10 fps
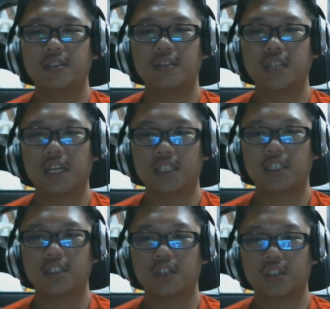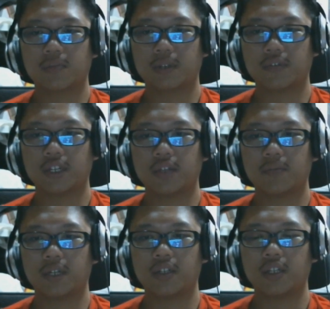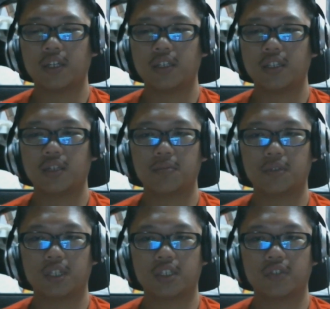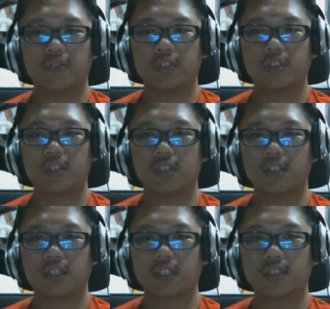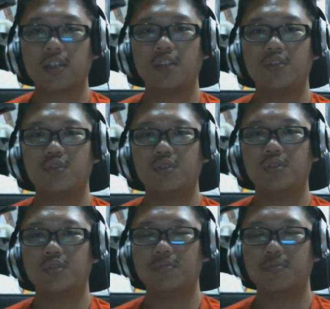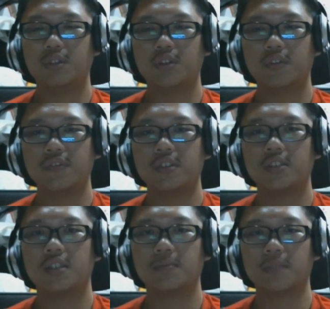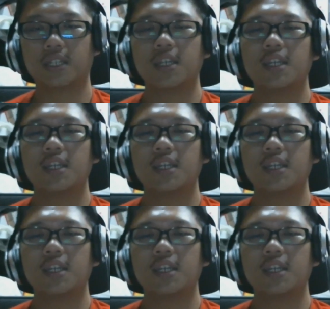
I actually talked to my friend about Dickie controversy, and he's like, yeah, you should do it more often. And I'm like,